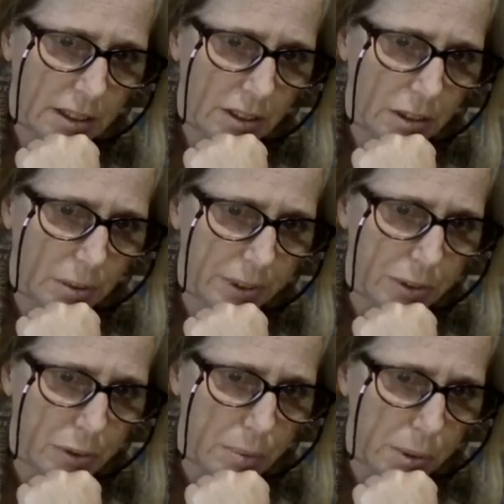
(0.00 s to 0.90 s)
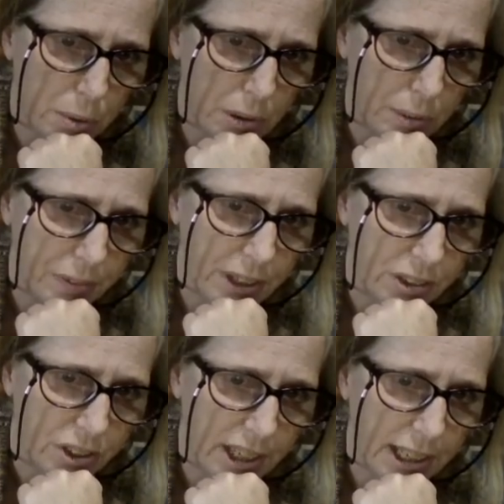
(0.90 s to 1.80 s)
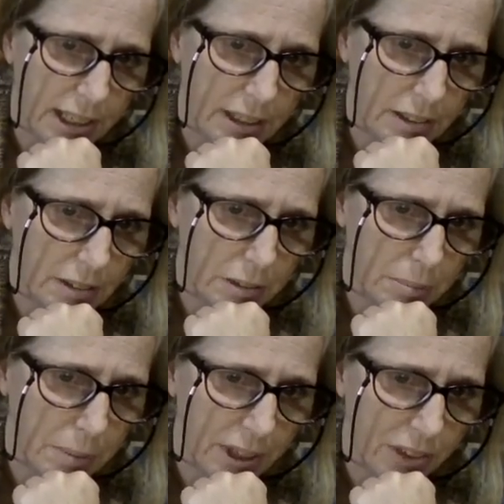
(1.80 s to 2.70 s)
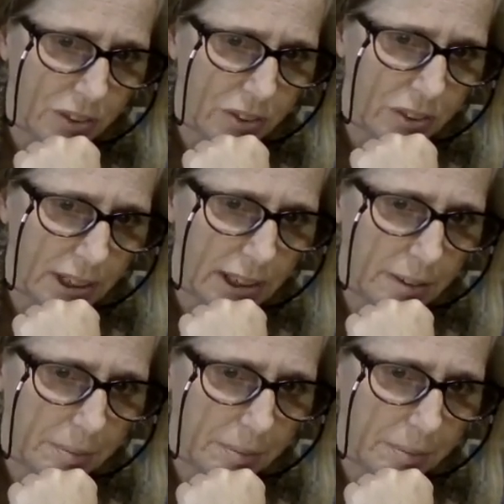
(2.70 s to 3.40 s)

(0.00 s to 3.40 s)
Oh, there's the moon up there shining. Or maybe that's the sun.